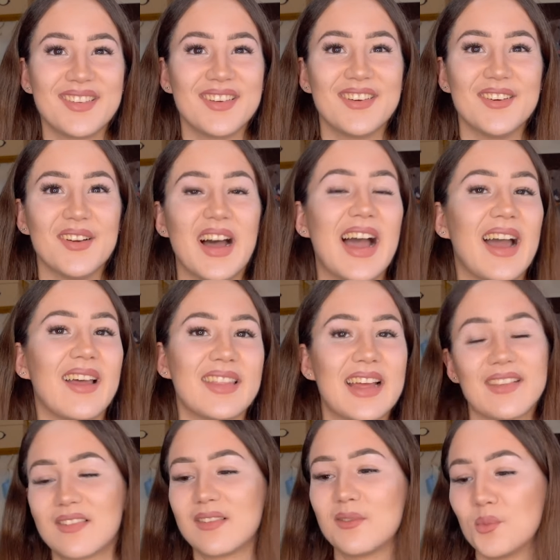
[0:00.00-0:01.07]
so
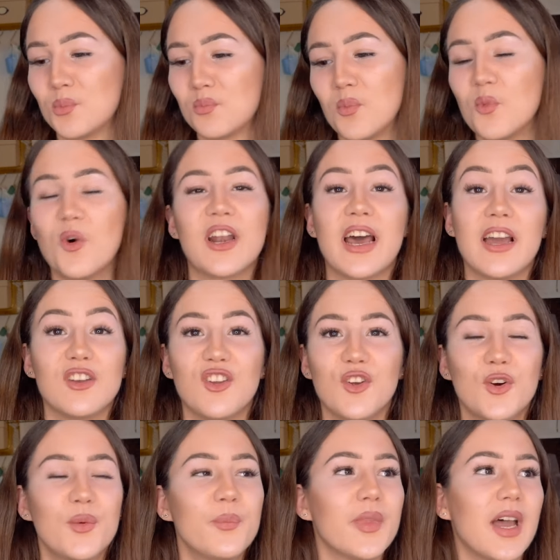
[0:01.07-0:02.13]
that's what I
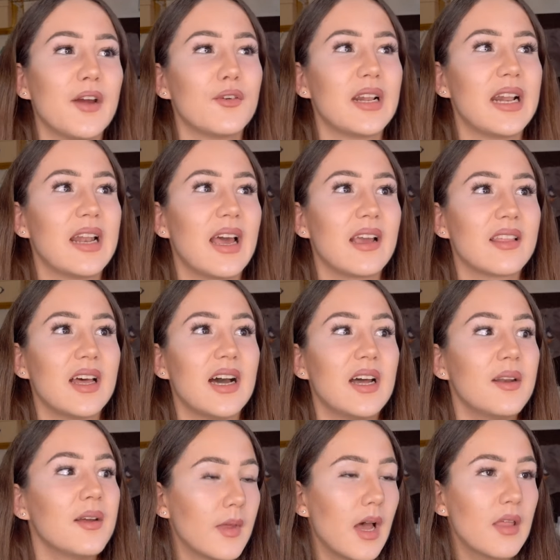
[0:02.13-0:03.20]
do. I really like
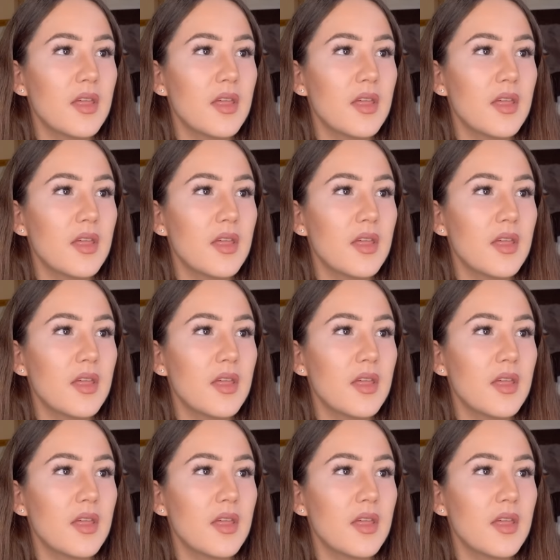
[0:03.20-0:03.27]
that.